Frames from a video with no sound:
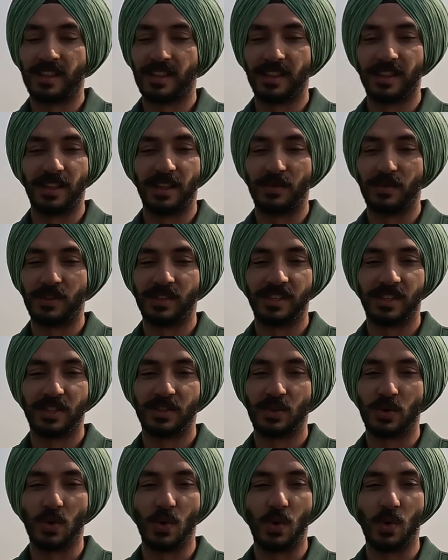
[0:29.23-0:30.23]
they would
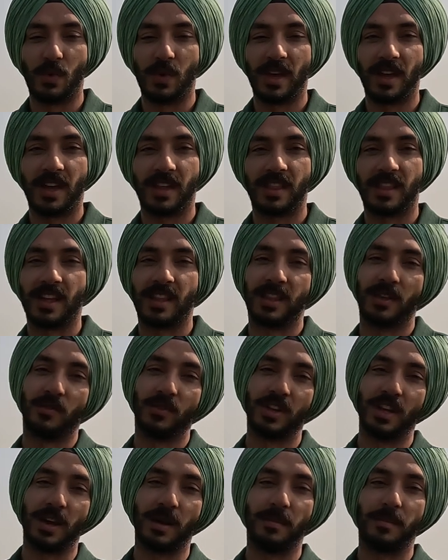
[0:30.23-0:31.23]
just go away and then they
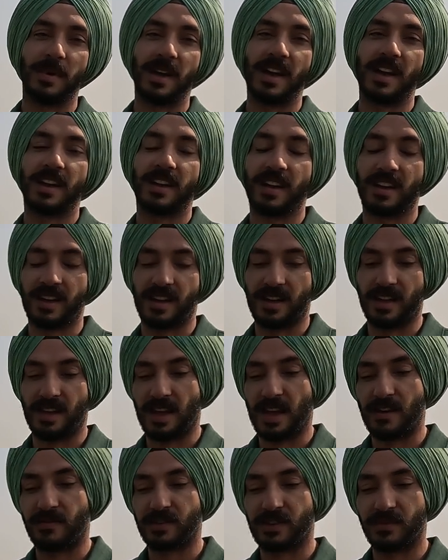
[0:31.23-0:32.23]
would come back
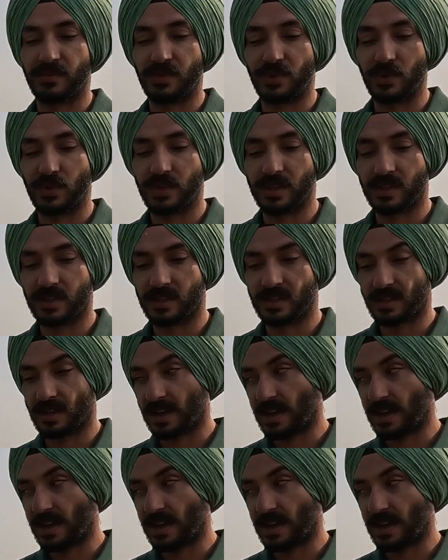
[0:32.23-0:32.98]
after a few years.